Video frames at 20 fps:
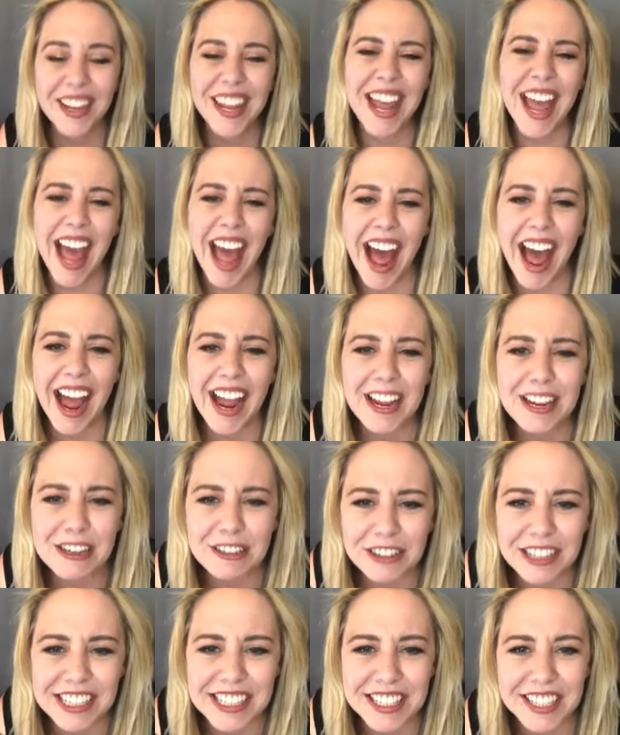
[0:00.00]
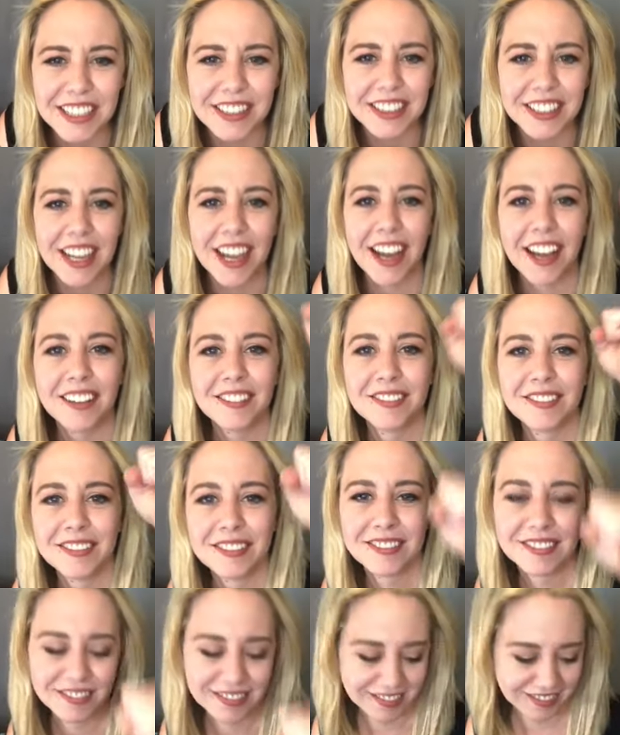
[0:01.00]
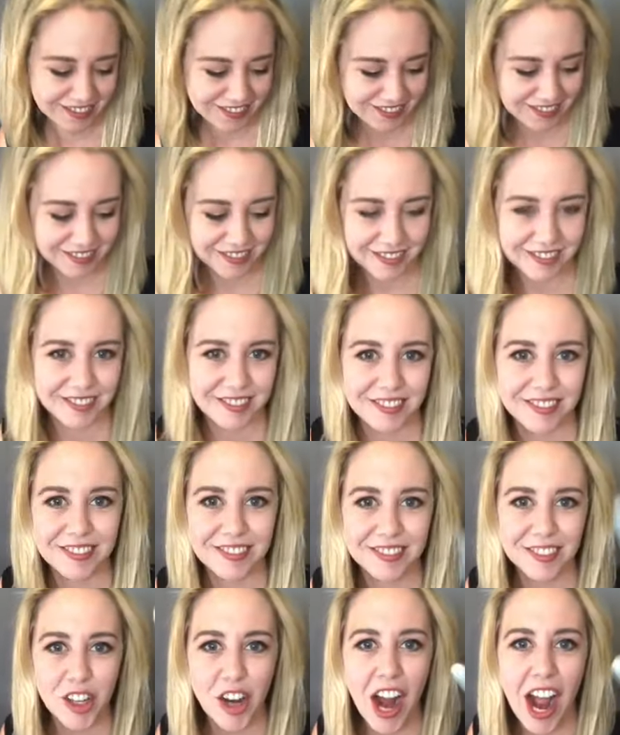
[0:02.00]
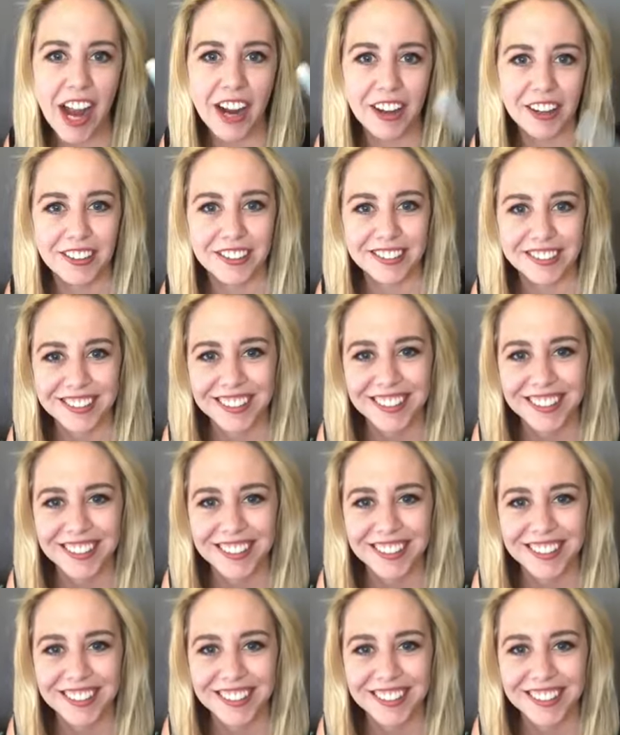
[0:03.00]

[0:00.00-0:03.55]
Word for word: yeah, I agree, Cynthia. You're hired.